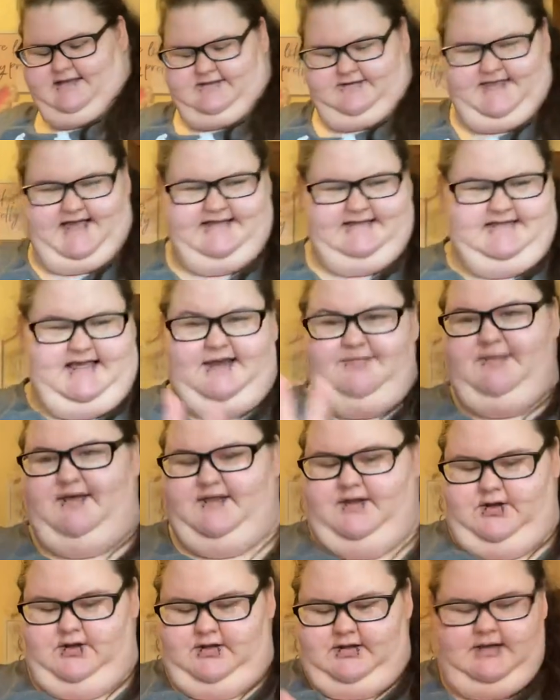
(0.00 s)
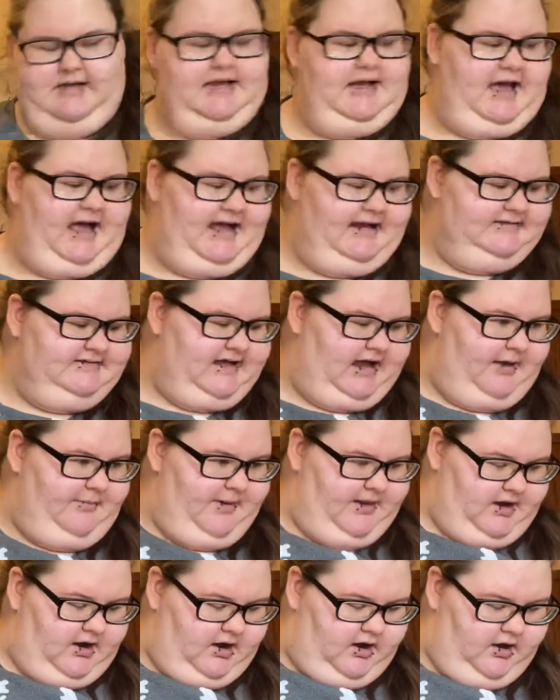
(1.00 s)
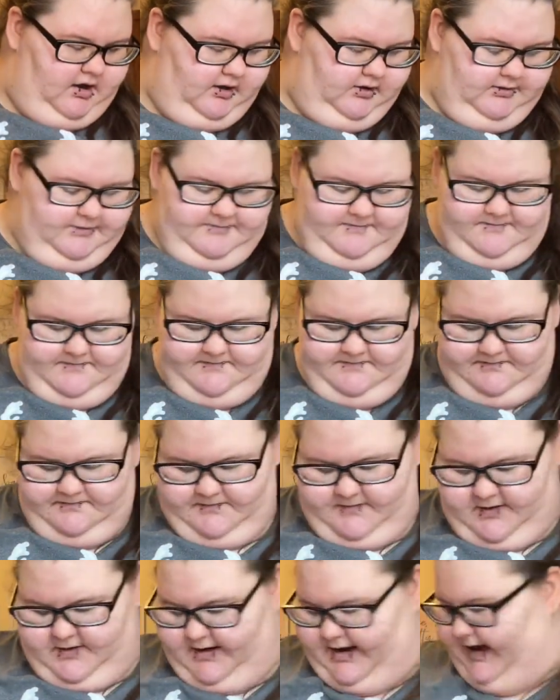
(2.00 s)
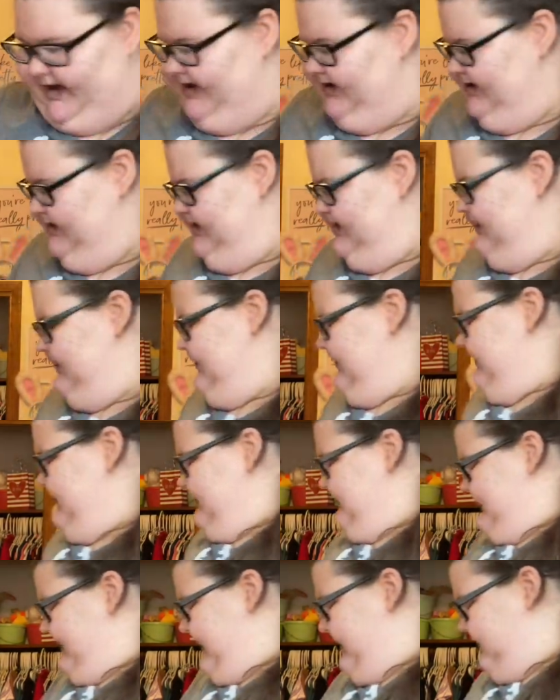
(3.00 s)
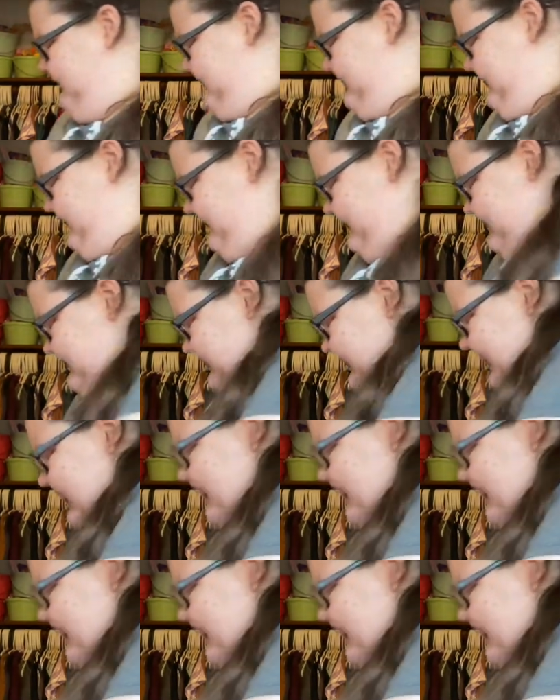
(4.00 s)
so that's like my little Hot Topic haul. Okay. Now, I